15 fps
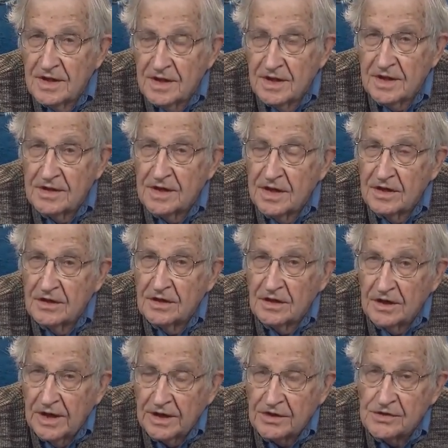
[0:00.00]
And now
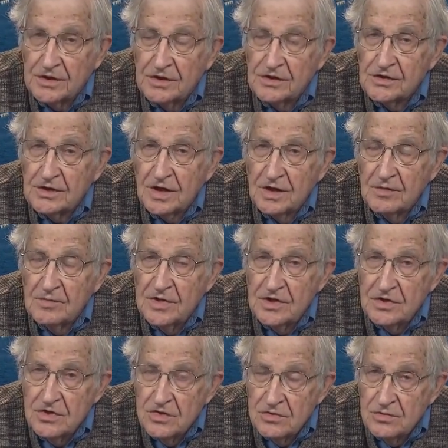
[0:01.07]
elections can be
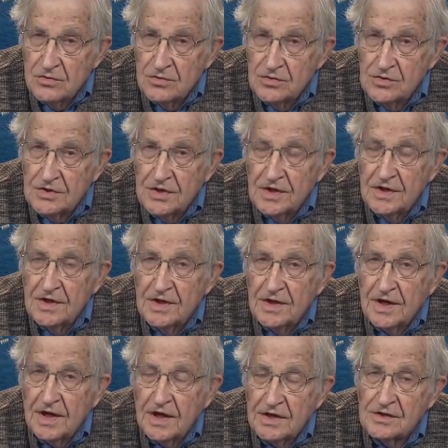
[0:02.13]
used
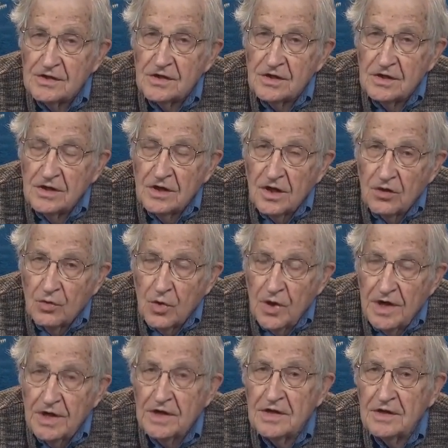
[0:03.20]
as a
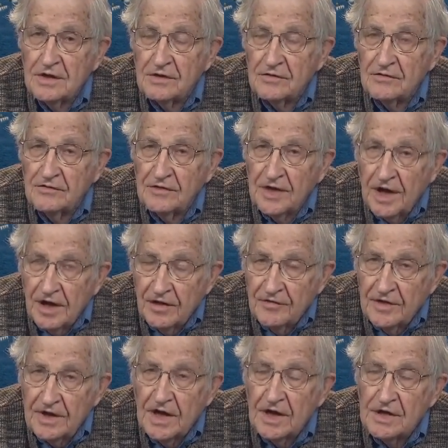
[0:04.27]
way of
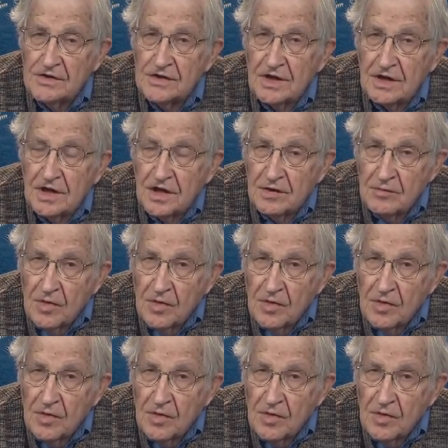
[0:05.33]
galvanizing and